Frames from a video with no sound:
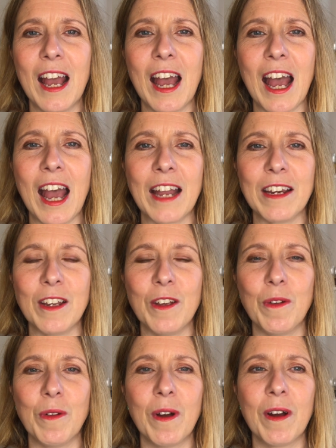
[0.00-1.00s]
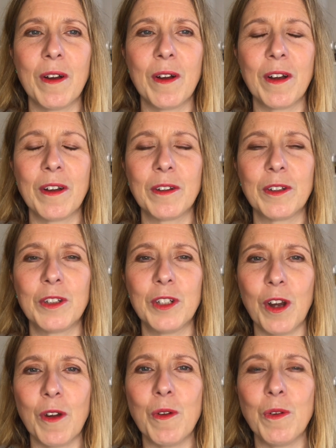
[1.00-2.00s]
and you
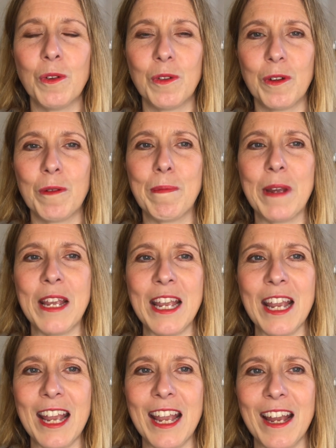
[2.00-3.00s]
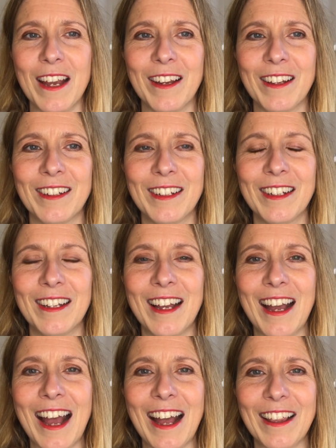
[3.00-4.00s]
chose to be here
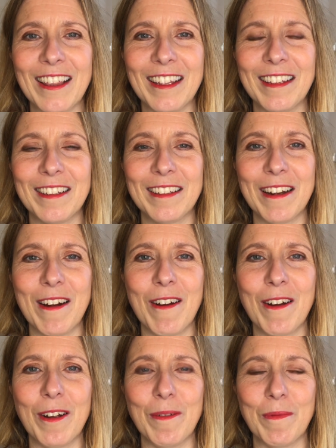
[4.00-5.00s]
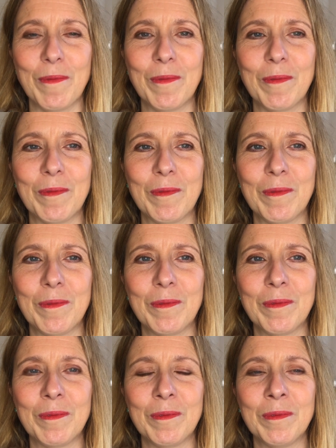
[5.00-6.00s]
at this time,
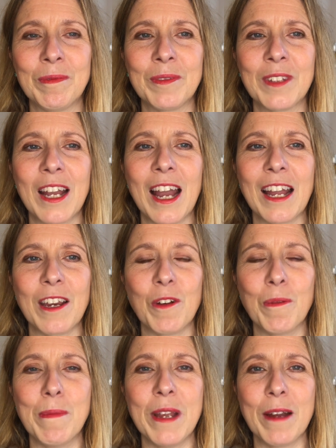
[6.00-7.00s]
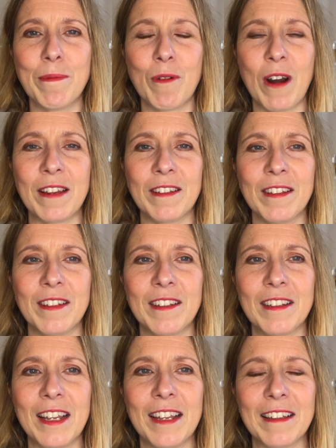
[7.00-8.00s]
and your mere
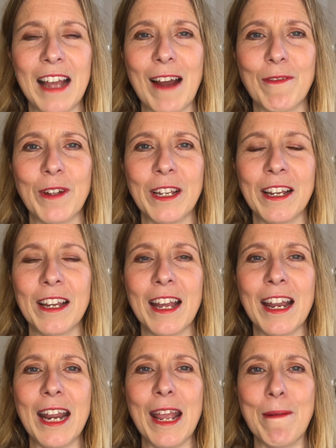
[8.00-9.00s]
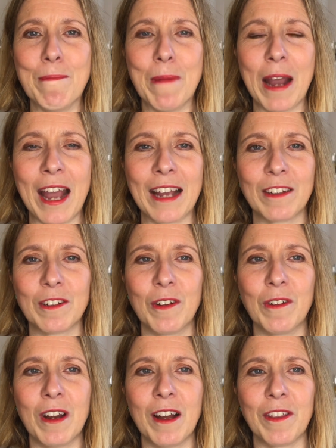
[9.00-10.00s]
presence is having an impact
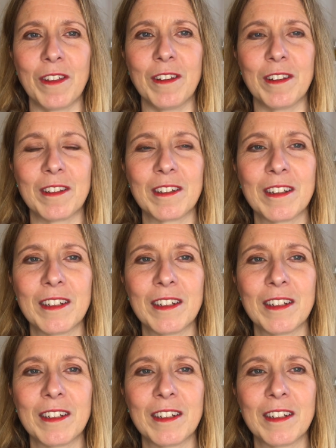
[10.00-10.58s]
on others.